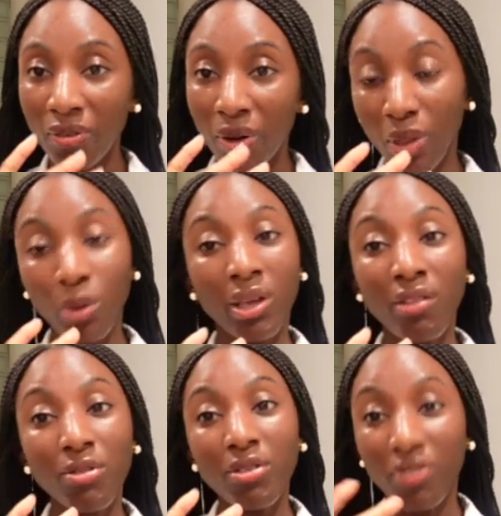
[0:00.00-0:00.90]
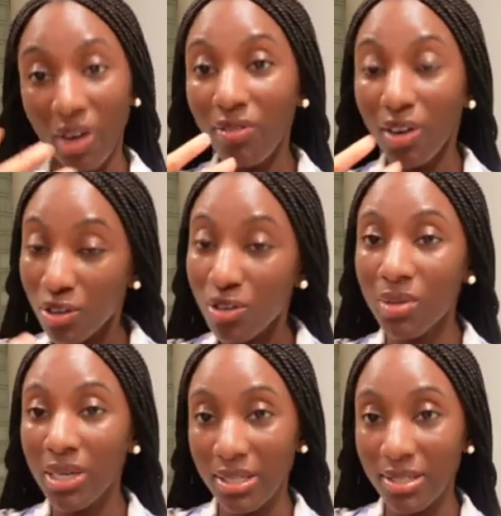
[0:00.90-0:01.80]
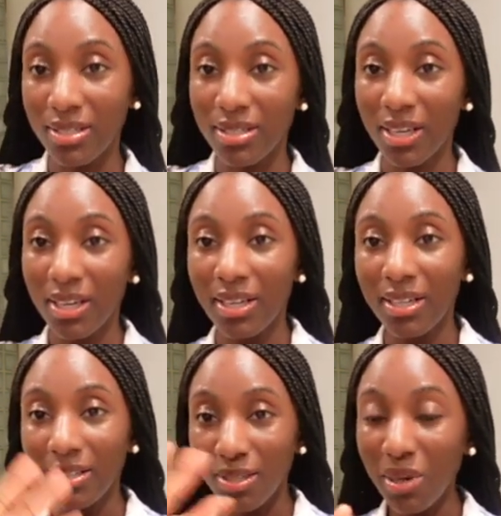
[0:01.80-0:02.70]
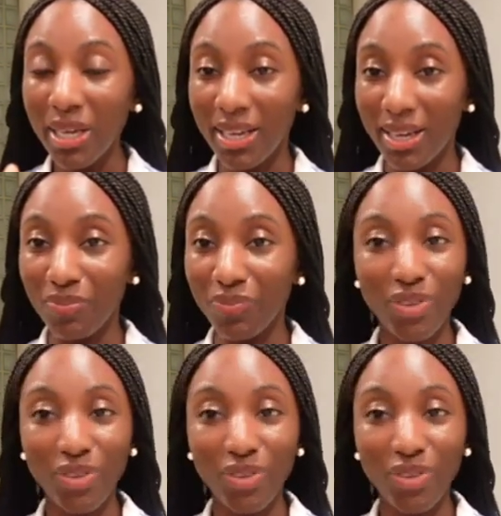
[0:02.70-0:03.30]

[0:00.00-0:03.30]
They would give me 5 extra minutes to make it.